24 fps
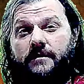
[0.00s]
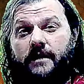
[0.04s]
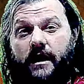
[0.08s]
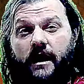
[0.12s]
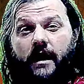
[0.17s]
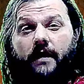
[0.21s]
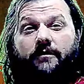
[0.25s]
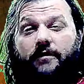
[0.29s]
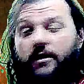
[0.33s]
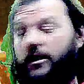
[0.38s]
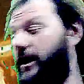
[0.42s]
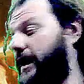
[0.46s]
And
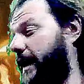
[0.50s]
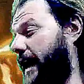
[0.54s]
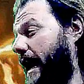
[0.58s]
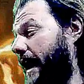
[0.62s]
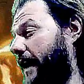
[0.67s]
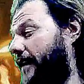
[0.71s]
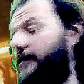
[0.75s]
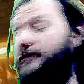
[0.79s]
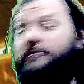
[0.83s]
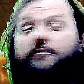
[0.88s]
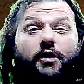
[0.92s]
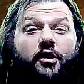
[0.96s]
I really
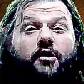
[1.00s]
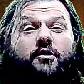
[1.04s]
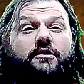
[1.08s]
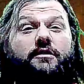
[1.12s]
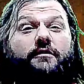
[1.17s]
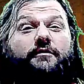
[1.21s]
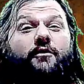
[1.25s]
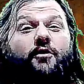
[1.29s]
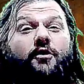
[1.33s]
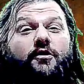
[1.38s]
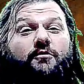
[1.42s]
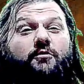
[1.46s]
have broke
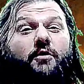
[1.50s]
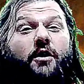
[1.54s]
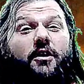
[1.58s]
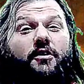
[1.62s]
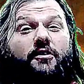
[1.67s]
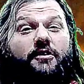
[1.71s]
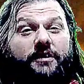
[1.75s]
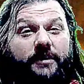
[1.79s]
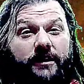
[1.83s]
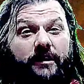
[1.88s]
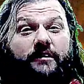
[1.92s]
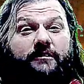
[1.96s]
the 4th
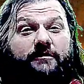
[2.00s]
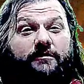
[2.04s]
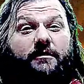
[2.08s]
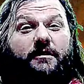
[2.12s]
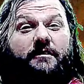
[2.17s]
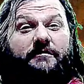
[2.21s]
wall in this